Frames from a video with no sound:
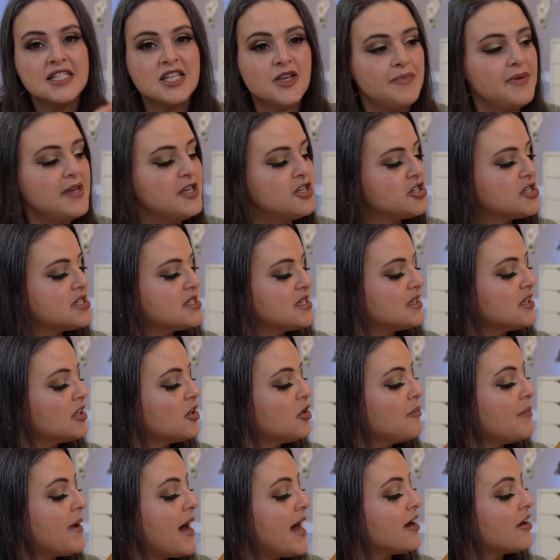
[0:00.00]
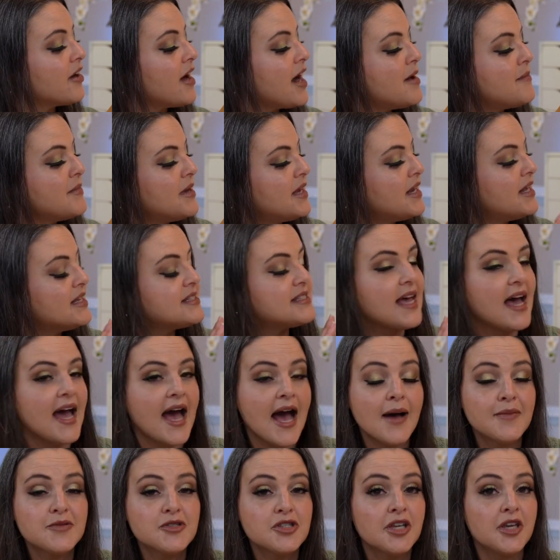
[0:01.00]
to be just a little better. I mean, it's
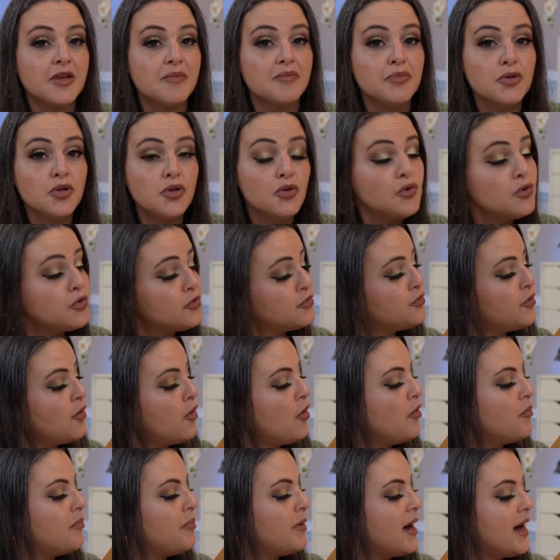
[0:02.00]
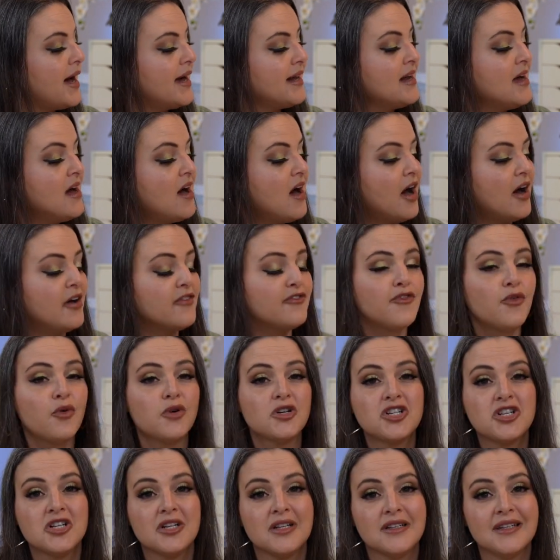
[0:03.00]
absolutely beautiful, but
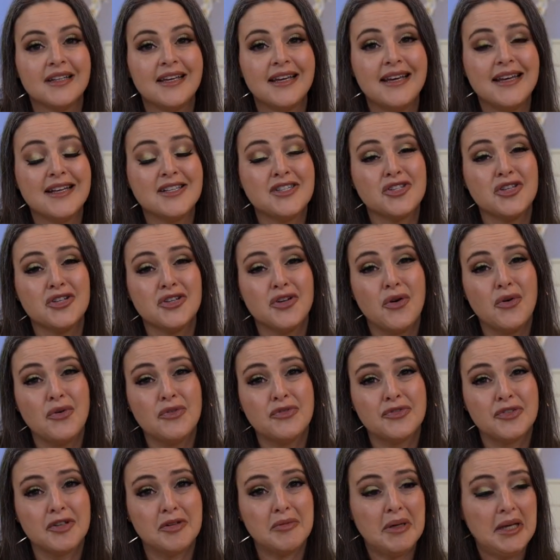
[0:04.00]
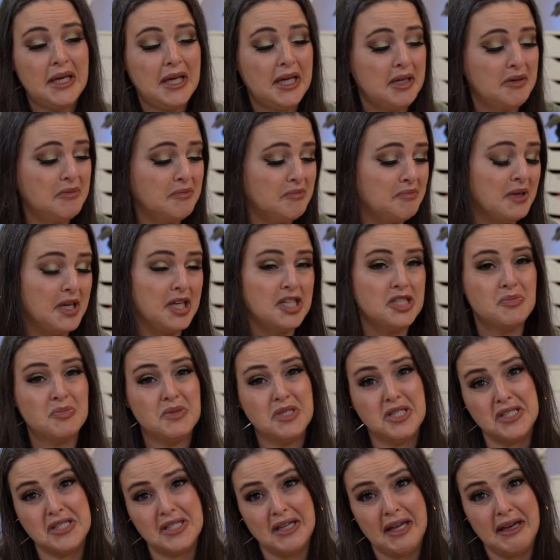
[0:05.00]
unfortunately, it's a no for me. Makes
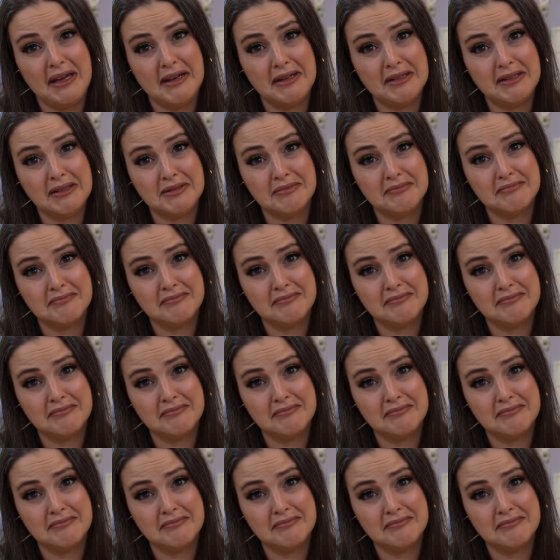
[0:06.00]
me sad.